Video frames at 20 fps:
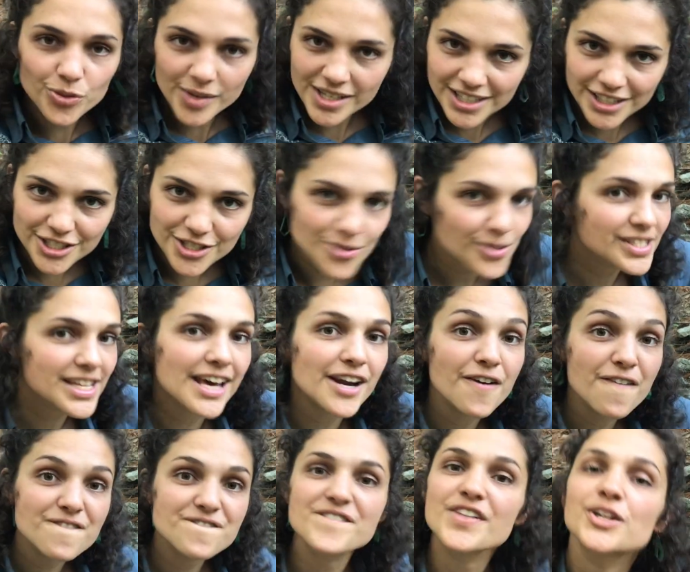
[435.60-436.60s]
weekly
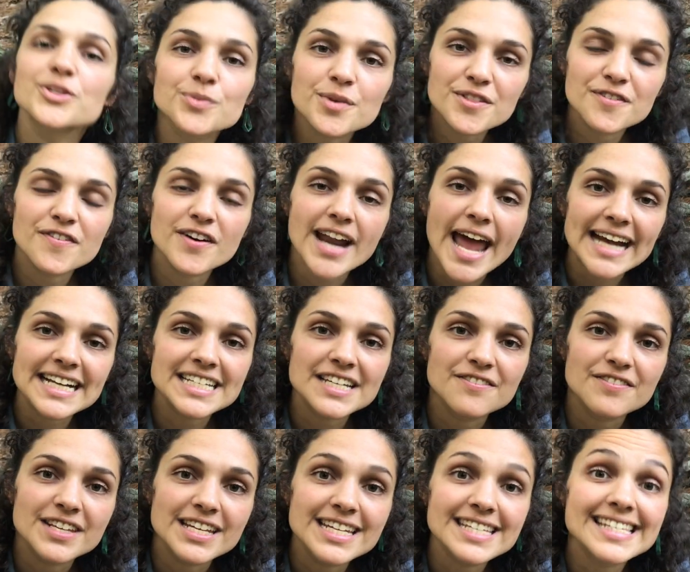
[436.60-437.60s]
newsletter filled with fun
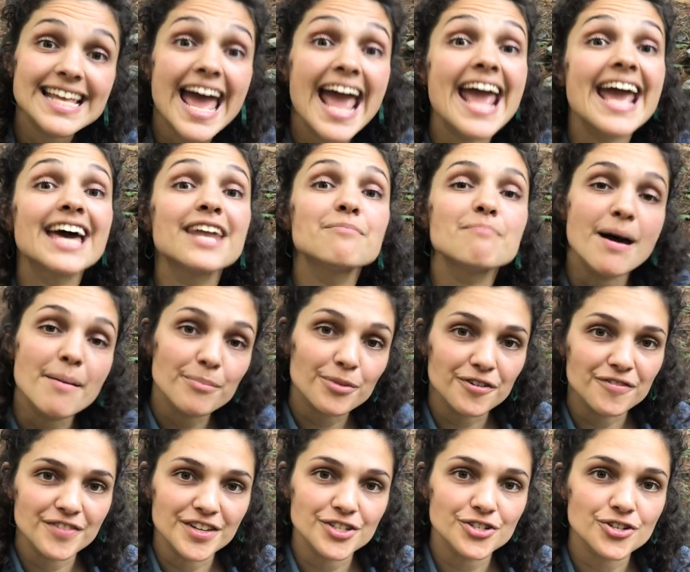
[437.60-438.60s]
activities and
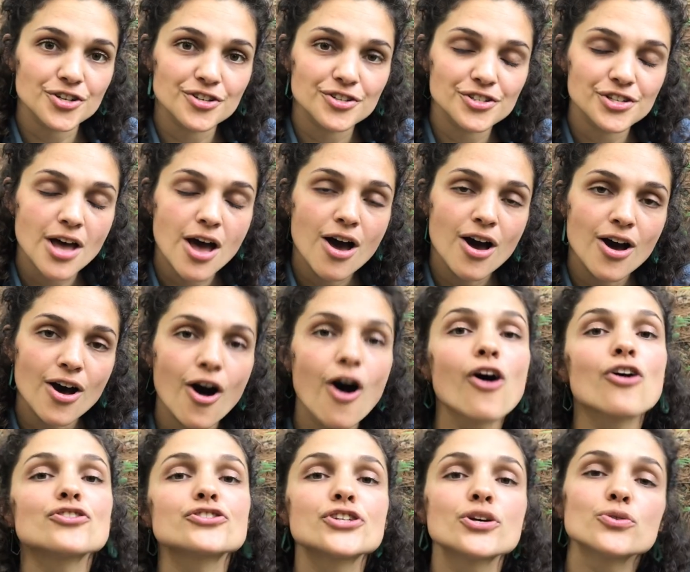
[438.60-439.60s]
member features.
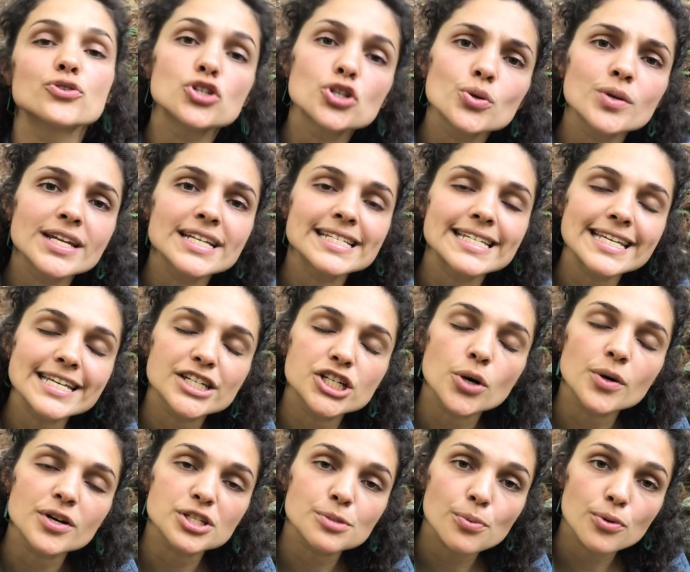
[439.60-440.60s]
Also, tune into
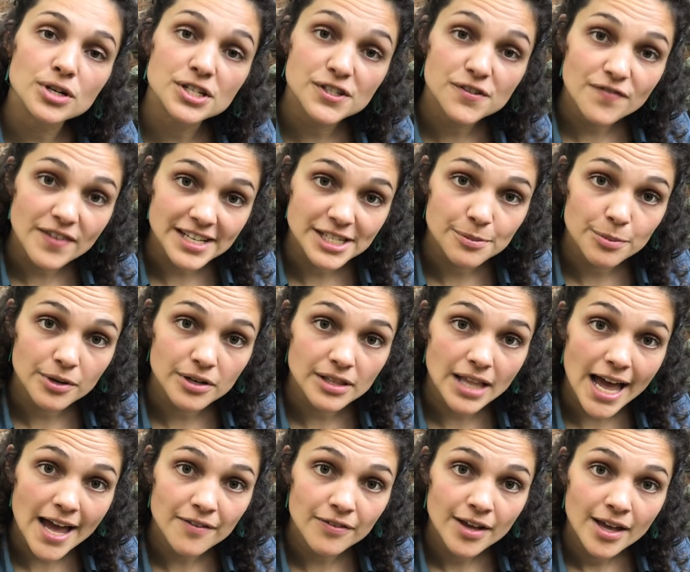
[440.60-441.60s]
Eco Explorer's Facebook
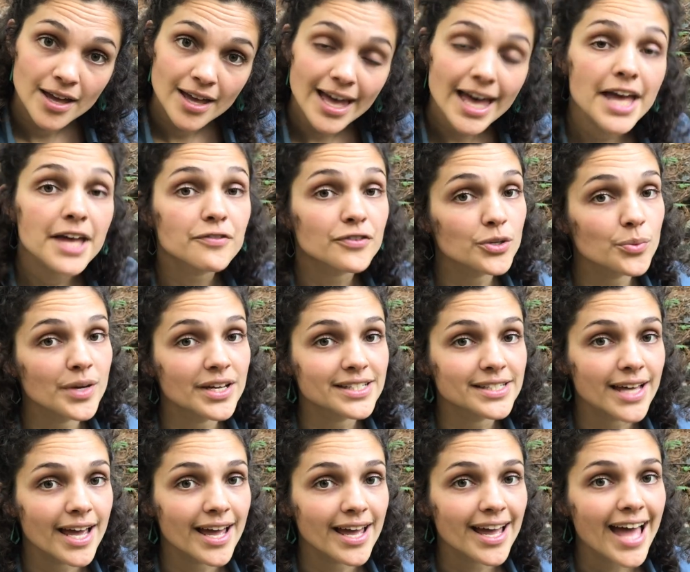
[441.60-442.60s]
Live every
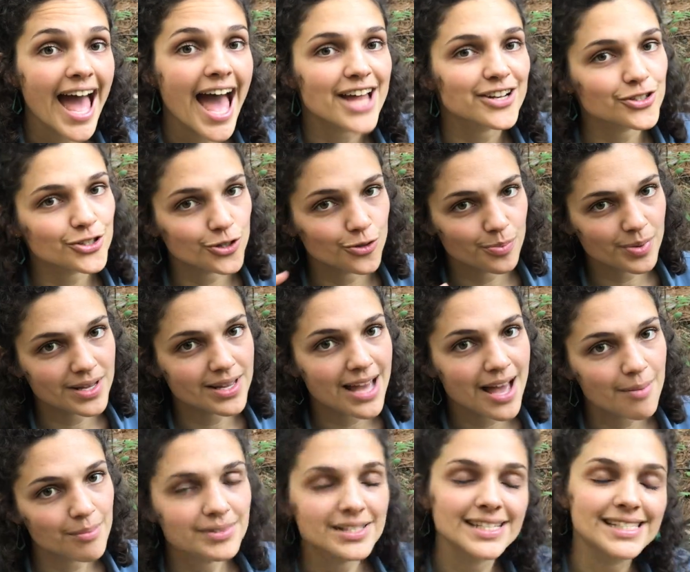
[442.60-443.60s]
weekday at 2
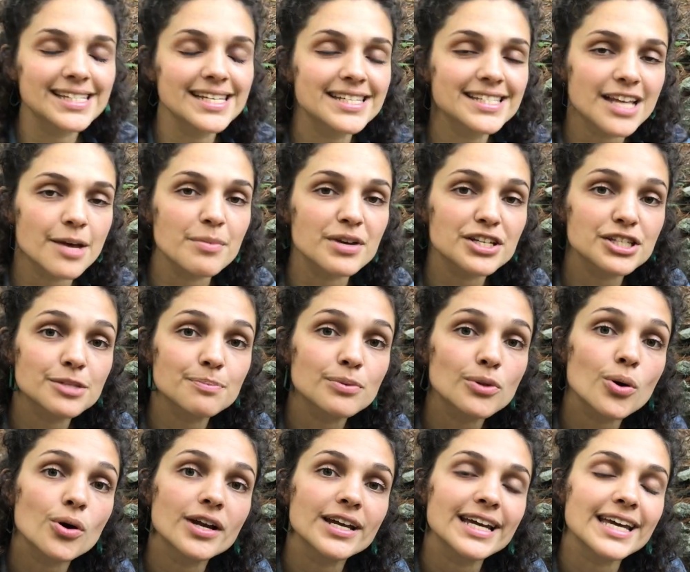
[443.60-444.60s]
p.m. to see some
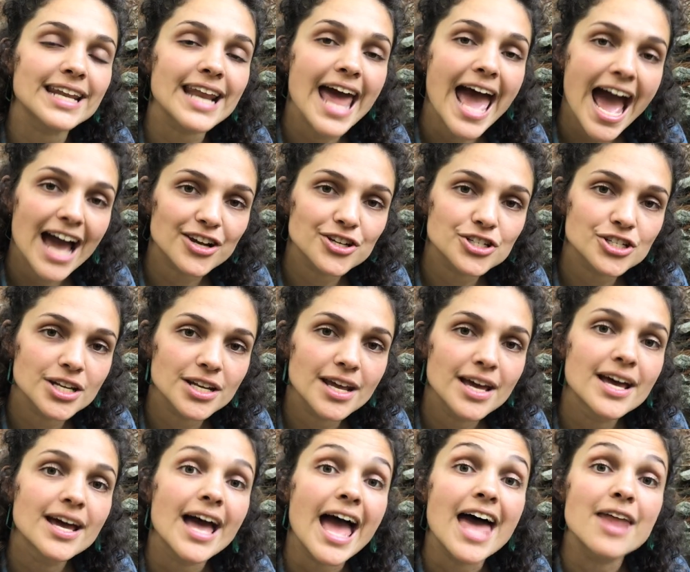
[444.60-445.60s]
exploring in action
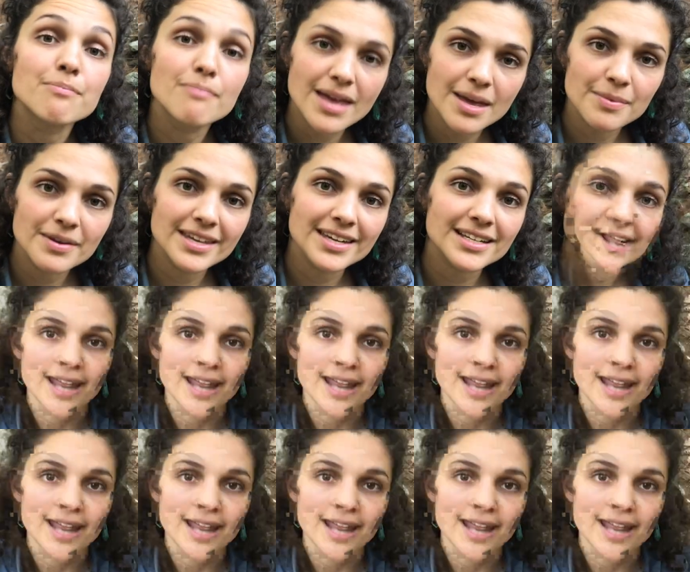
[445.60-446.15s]
and maybe get